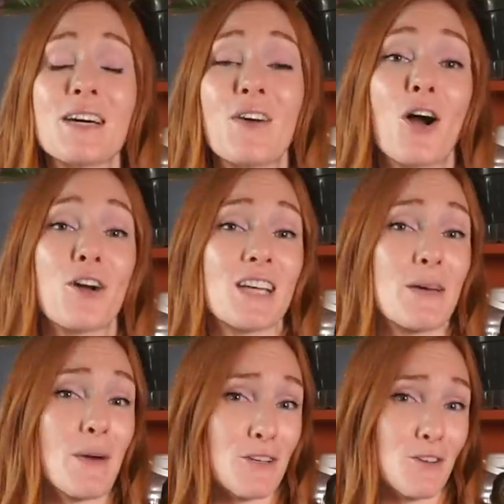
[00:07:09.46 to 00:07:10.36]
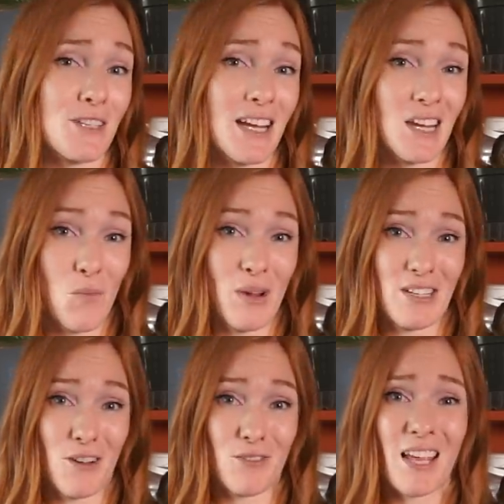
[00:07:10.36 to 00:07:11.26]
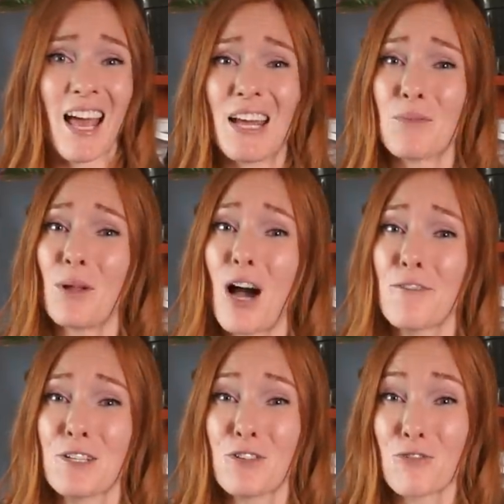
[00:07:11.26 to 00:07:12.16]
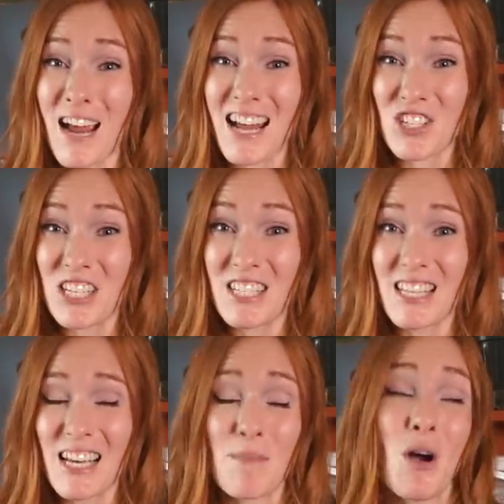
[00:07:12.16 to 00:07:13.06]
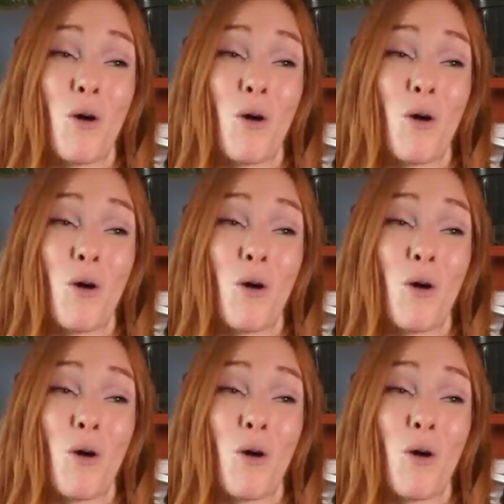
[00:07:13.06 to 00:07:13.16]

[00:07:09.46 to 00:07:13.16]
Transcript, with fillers: have a hard time understanding windows and will often crash into them